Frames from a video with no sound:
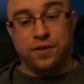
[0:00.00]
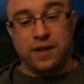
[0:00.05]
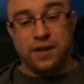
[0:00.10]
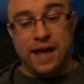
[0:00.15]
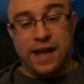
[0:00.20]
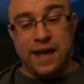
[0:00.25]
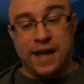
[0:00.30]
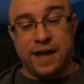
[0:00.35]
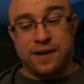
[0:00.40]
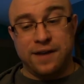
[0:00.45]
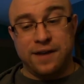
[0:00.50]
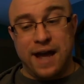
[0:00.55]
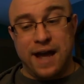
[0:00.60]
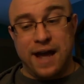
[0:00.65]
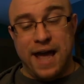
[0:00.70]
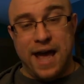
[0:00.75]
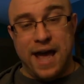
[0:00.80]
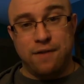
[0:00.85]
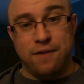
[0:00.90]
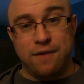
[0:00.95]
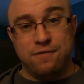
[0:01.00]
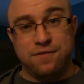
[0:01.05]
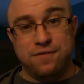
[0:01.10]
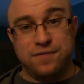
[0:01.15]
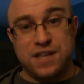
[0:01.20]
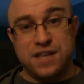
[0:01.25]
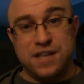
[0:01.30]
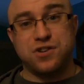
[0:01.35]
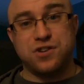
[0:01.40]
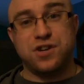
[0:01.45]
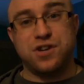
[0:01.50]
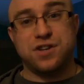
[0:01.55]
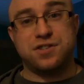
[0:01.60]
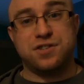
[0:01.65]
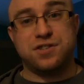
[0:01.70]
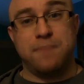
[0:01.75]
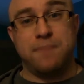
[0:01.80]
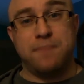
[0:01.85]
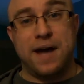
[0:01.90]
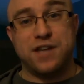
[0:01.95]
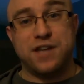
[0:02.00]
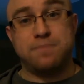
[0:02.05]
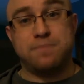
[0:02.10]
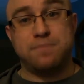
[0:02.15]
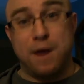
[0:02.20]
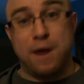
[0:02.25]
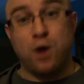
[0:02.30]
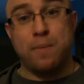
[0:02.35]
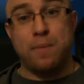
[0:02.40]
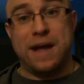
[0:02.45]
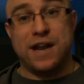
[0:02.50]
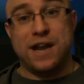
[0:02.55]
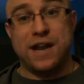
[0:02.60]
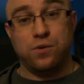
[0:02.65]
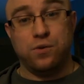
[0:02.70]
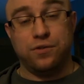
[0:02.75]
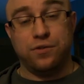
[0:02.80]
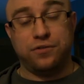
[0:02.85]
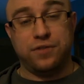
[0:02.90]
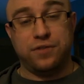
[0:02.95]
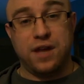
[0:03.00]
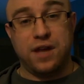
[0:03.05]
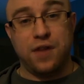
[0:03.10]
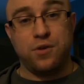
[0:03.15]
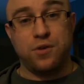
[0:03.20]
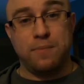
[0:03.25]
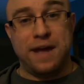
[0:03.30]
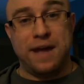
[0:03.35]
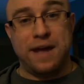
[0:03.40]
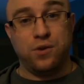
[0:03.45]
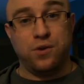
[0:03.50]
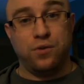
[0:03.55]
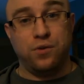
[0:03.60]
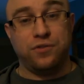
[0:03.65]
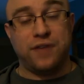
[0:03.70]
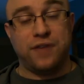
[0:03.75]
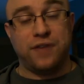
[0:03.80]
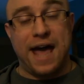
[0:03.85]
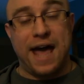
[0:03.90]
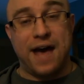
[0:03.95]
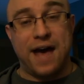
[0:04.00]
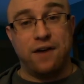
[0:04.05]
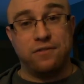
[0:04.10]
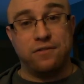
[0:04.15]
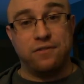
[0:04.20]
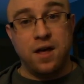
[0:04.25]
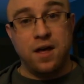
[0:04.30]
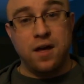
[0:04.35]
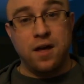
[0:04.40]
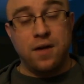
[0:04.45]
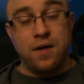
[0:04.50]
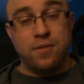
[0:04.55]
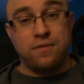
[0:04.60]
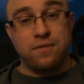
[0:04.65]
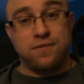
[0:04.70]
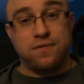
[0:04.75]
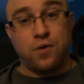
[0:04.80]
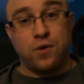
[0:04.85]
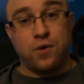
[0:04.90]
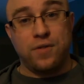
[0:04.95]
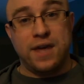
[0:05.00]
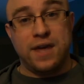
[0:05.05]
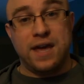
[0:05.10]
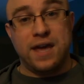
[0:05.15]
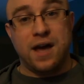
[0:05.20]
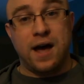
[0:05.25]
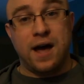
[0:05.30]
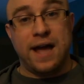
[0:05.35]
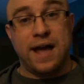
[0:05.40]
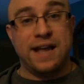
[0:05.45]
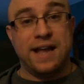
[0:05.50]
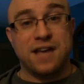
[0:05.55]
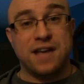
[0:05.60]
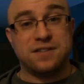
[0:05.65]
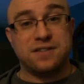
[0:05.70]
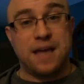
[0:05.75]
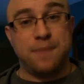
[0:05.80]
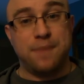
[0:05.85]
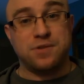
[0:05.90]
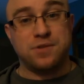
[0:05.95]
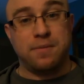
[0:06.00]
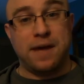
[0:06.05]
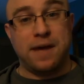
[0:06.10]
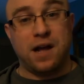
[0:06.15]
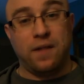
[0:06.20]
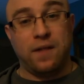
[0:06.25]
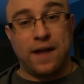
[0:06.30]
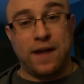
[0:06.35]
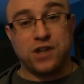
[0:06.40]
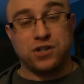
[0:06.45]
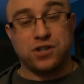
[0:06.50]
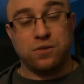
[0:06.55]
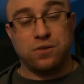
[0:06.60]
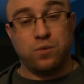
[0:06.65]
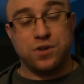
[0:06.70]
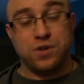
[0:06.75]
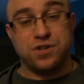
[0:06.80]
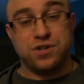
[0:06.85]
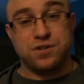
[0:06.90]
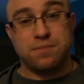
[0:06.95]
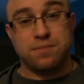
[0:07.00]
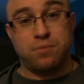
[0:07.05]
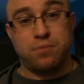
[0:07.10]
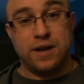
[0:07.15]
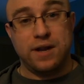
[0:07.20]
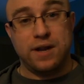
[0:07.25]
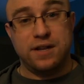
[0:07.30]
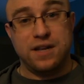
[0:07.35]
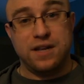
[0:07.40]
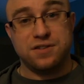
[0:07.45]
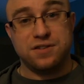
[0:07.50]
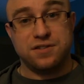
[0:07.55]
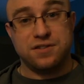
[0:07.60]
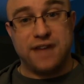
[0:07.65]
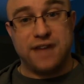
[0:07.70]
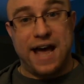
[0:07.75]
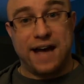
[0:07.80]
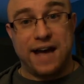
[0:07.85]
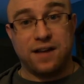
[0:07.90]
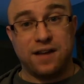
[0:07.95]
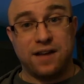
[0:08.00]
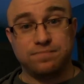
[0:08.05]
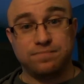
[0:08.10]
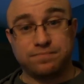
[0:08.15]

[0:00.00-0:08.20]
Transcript: And I have, these are just my spare manuals. The other manuals I have for the NES games in my collection, which is a pretty decent stack.